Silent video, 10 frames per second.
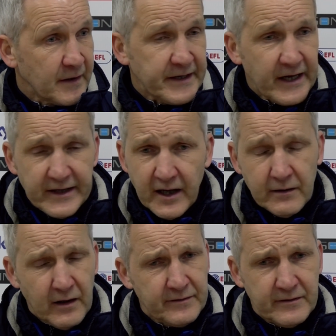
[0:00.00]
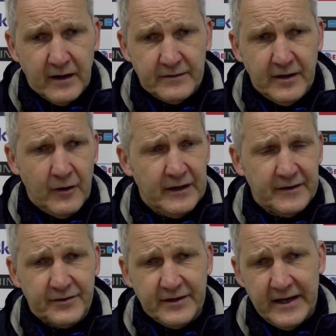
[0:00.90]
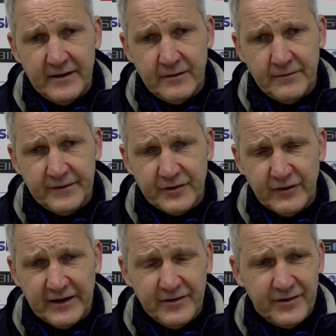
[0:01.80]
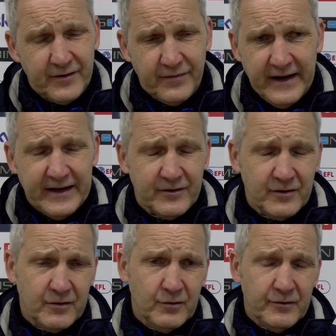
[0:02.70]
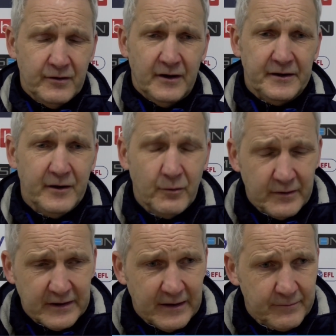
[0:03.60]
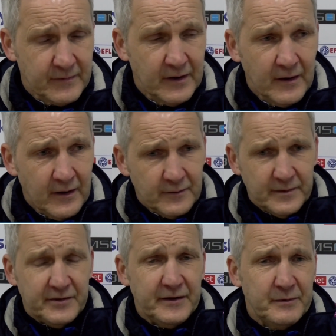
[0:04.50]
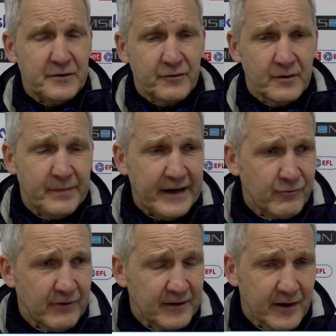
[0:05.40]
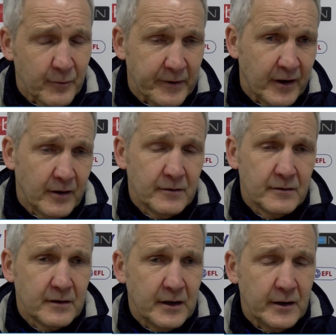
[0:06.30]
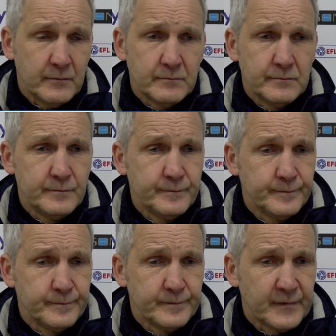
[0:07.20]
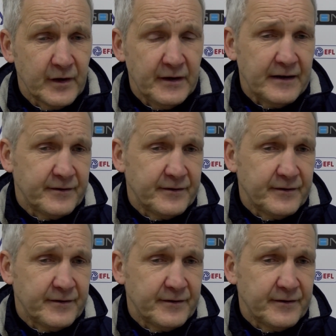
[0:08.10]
Yeah, no, I totally understand the frustrations of the fans. Like, you don't want to come, especially when you're on a bad run like we are. They're